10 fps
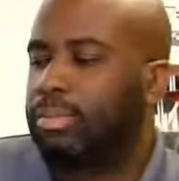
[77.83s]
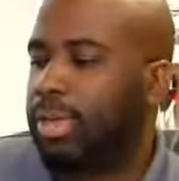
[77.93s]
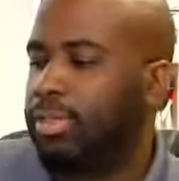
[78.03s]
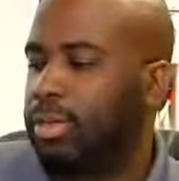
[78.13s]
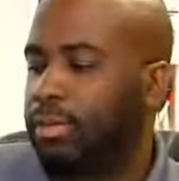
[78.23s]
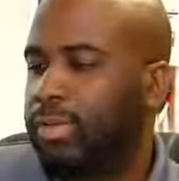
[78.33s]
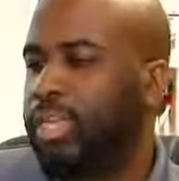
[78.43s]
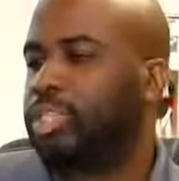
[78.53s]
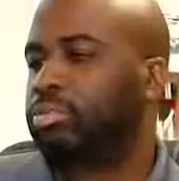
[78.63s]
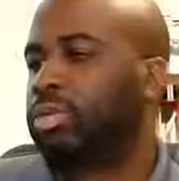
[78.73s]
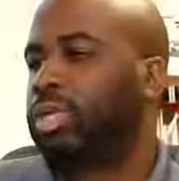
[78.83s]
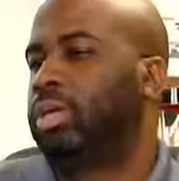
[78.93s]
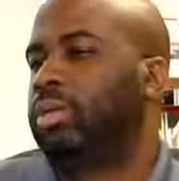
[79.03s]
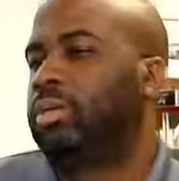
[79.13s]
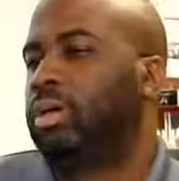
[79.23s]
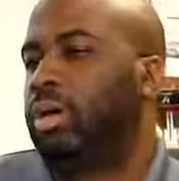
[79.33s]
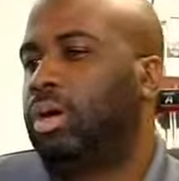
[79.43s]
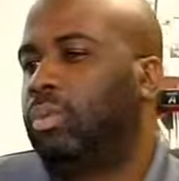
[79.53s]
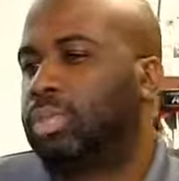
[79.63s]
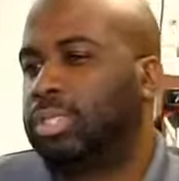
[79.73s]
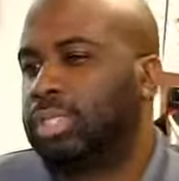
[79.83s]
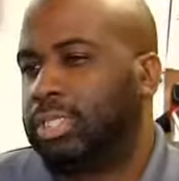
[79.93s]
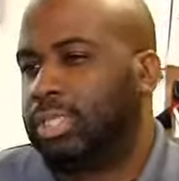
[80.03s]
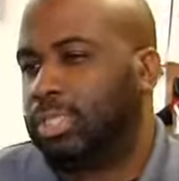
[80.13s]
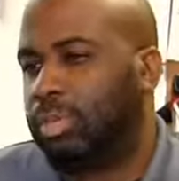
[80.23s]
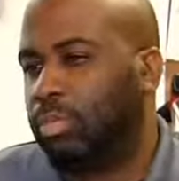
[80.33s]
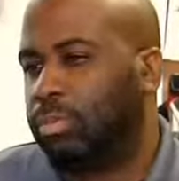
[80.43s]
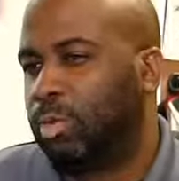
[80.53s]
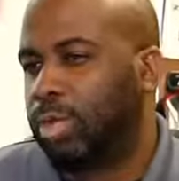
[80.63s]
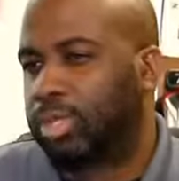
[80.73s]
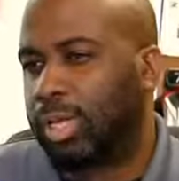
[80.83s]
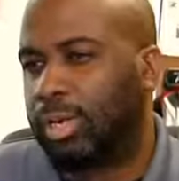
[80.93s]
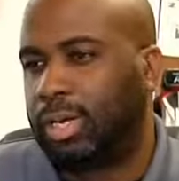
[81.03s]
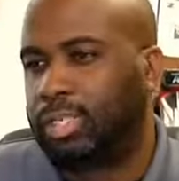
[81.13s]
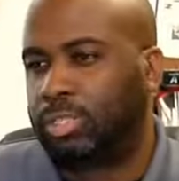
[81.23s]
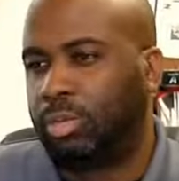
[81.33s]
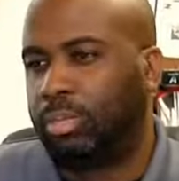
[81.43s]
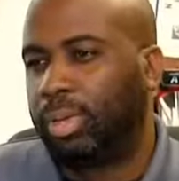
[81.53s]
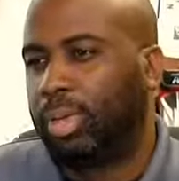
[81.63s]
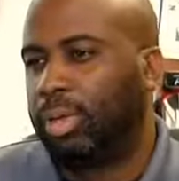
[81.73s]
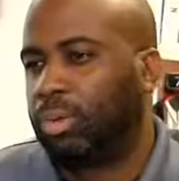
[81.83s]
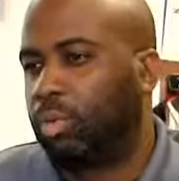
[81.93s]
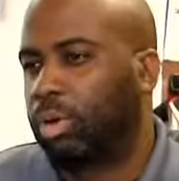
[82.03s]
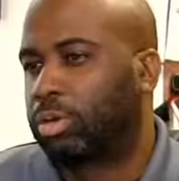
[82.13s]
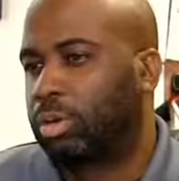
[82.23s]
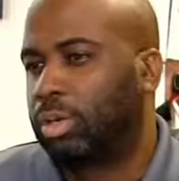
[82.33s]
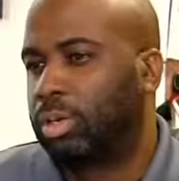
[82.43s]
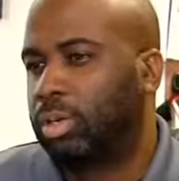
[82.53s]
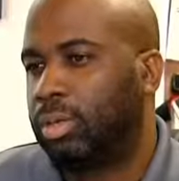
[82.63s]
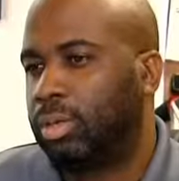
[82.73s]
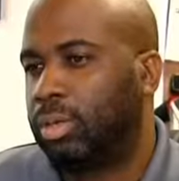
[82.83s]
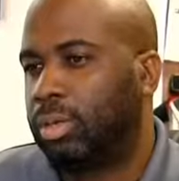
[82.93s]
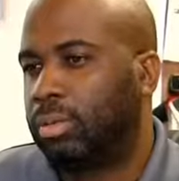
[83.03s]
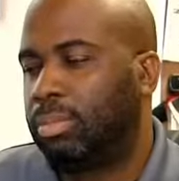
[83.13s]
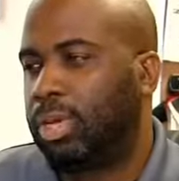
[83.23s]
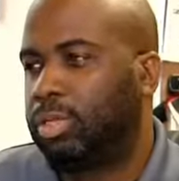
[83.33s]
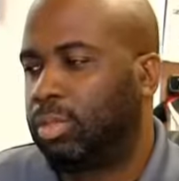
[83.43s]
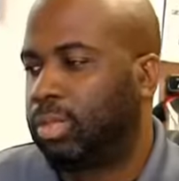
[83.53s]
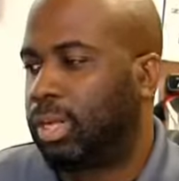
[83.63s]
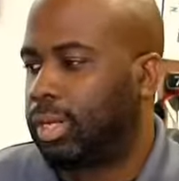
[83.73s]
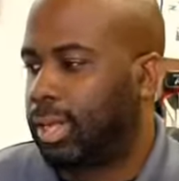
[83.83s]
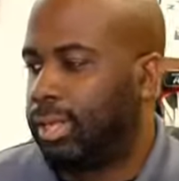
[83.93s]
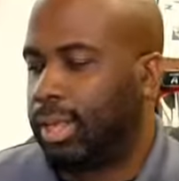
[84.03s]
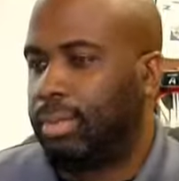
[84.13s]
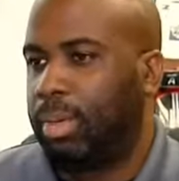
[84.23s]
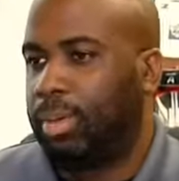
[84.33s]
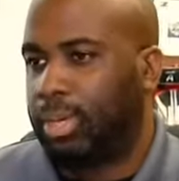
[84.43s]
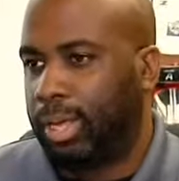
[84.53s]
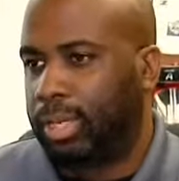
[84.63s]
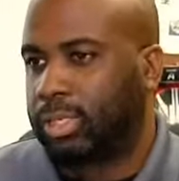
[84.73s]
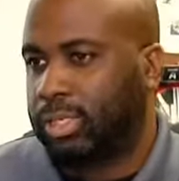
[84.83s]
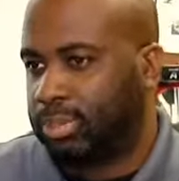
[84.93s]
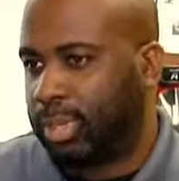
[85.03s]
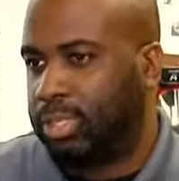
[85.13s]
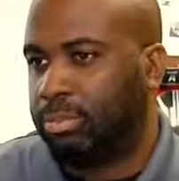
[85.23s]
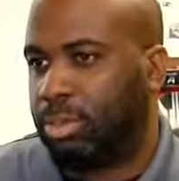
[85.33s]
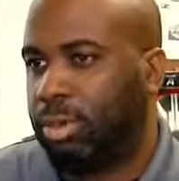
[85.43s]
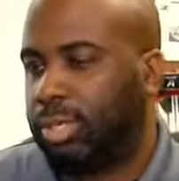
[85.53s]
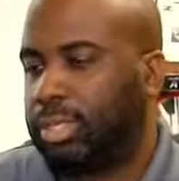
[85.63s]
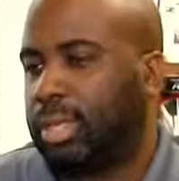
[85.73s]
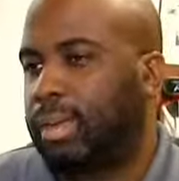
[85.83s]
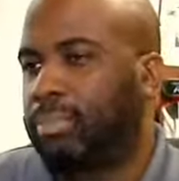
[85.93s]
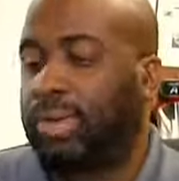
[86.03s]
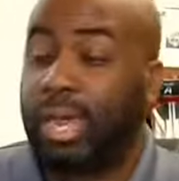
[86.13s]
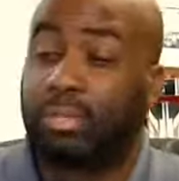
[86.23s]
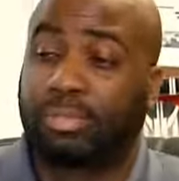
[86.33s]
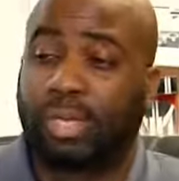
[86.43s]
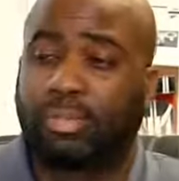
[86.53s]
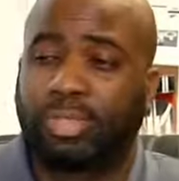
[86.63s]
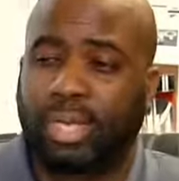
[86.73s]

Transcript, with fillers: The method of entry uh, was consistent with Moorestown. That's still being worked on. But I do think that they may be linked just based upon the type of items that were